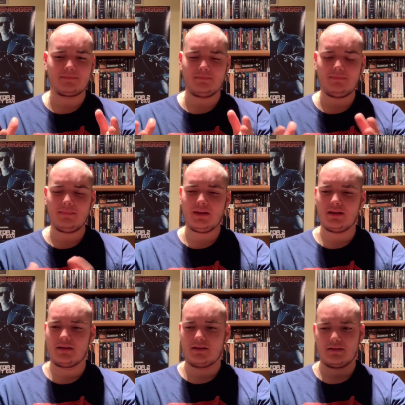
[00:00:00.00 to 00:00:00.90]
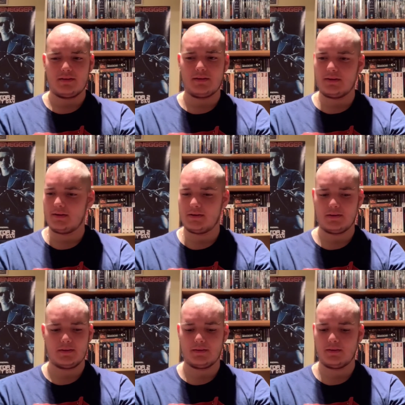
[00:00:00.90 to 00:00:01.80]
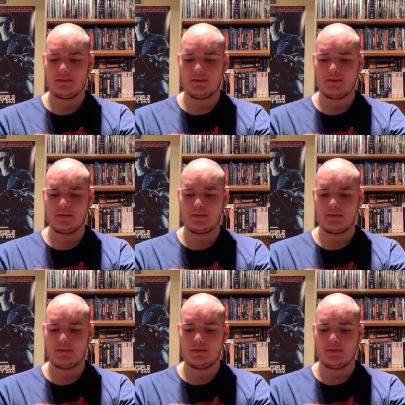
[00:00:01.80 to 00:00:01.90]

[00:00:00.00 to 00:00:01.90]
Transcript: (no one is talking)